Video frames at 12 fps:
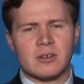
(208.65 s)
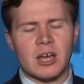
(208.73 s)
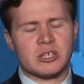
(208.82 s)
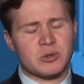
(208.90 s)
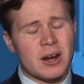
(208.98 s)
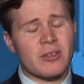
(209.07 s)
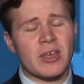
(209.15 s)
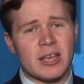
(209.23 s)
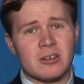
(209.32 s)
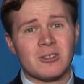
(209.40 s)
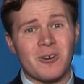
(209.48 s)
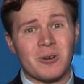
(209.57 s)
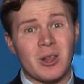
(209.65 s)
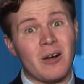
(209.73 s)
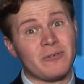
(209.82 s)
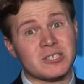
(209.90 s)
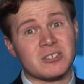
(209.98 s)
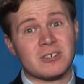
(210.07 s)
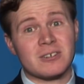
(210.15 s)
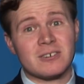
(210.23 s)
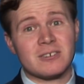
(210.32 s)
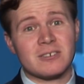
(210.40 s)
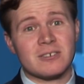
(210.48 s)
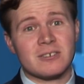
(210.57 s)
and try to thank your local officer.
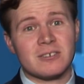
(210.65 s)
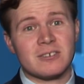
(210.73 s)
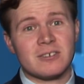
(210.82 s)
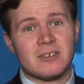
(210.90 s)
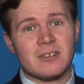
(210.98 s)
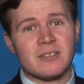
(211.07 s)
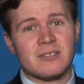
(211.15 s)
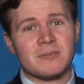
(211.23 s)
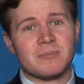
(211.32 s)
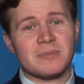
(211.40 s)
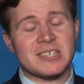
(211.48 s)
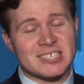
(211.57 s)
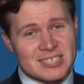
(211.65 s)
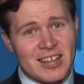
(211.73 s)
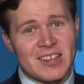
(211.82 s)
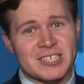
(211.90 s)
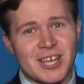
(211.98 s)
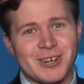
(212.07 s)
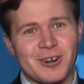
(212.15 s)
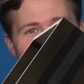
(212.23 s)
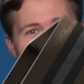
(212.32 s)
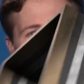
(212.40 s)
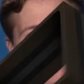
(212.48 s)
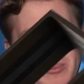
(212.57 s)
This is Alexander
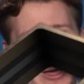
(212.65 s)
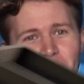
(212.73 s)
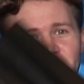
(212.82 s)
Hall from M